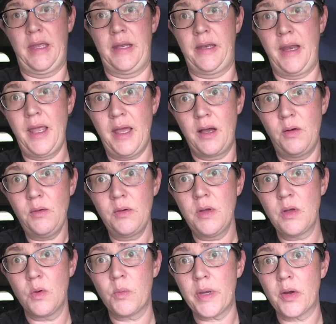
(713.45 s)
And now
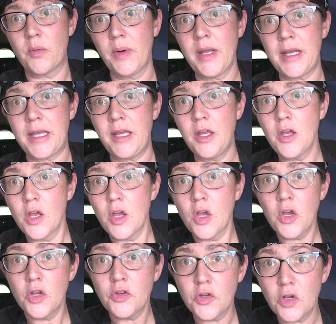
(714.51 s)
we are ready
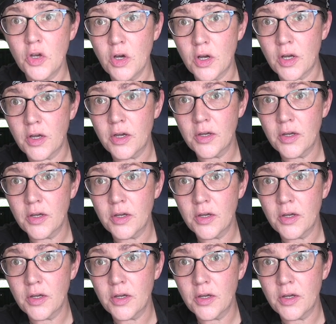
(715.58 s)
to cook.